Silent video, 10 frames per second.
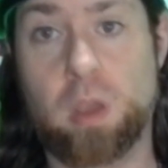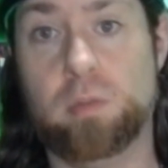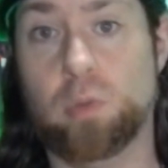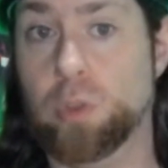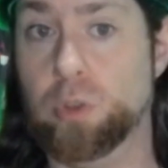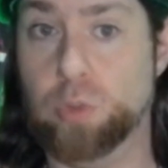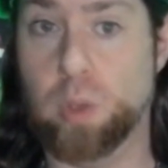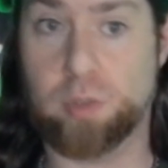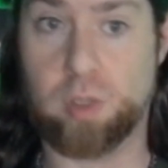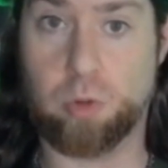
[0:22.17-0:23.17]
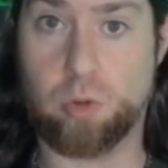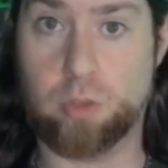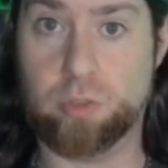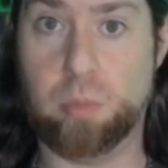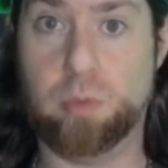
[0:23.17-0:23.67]
For those who haven't come
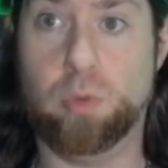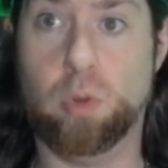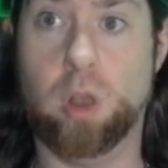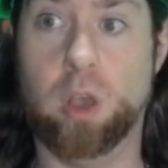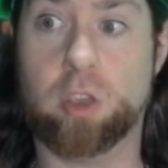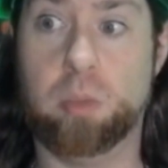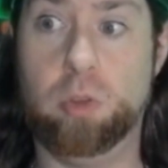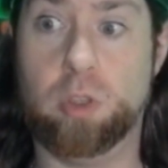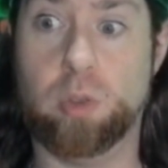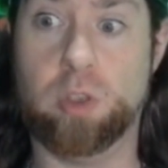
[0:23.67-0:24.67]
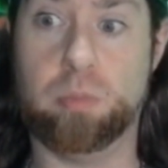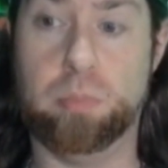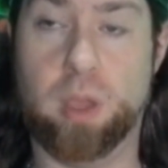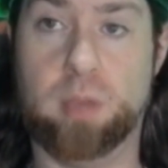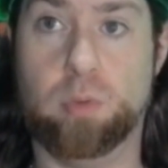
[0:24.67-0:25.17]
across them before, community creation
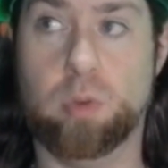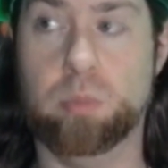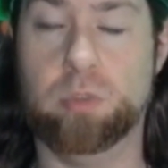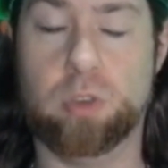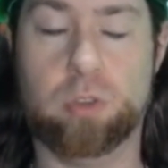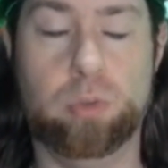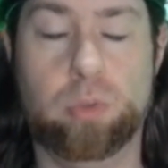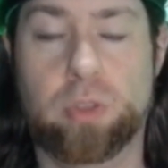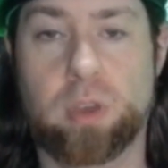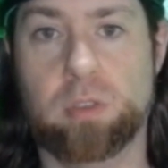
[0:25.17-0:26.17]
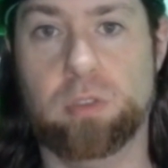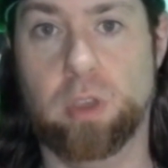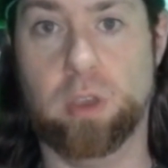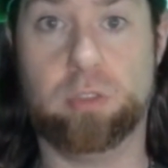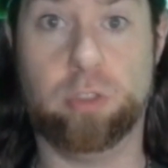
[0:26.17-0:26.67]
platforms include things
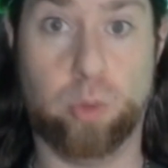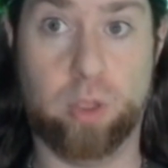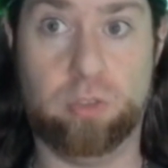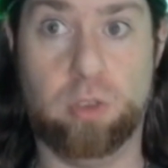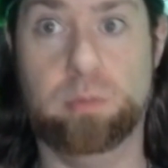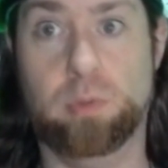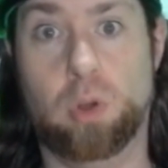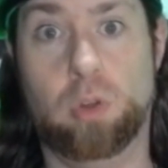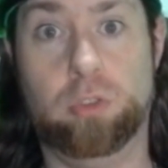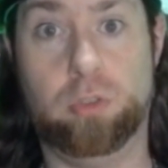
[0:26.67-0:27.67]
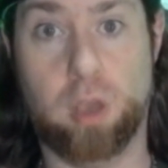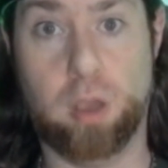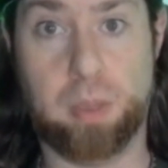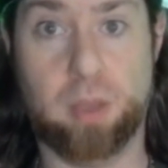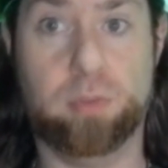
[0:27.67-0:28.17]
like Scleracian Vault,
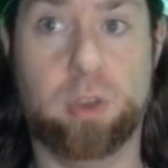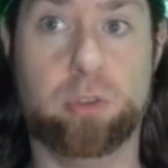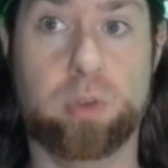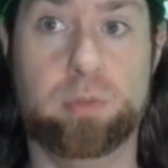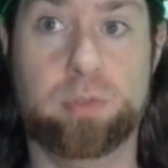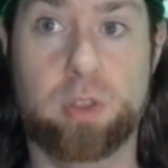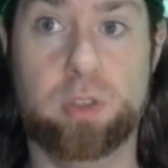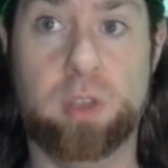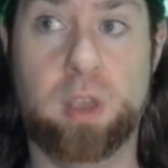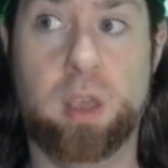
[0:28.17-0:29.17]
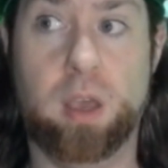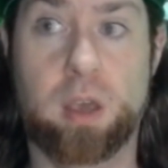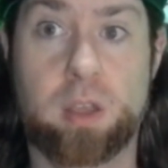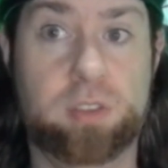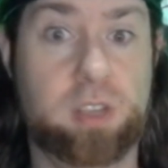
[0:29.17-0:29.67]
Pathfinder Infinite,
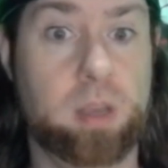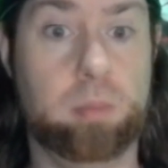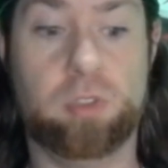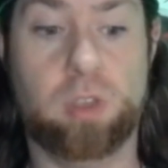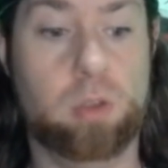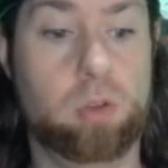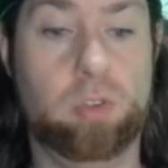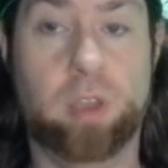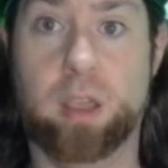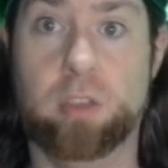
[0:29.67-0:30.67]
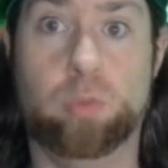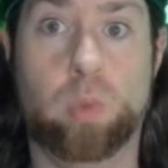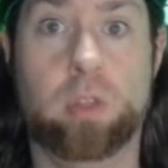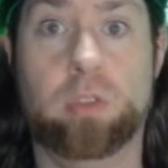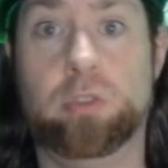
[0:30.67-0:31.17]
DM's Guild, as
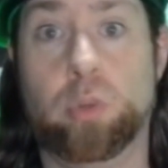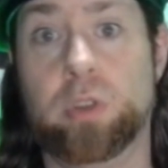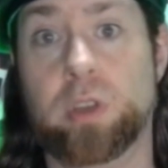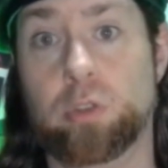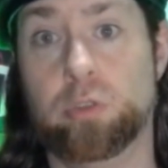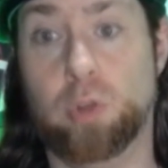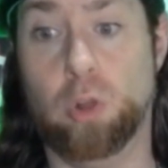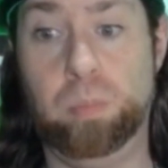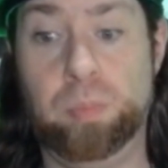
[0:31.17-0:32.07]
well as Storyteller's Vault.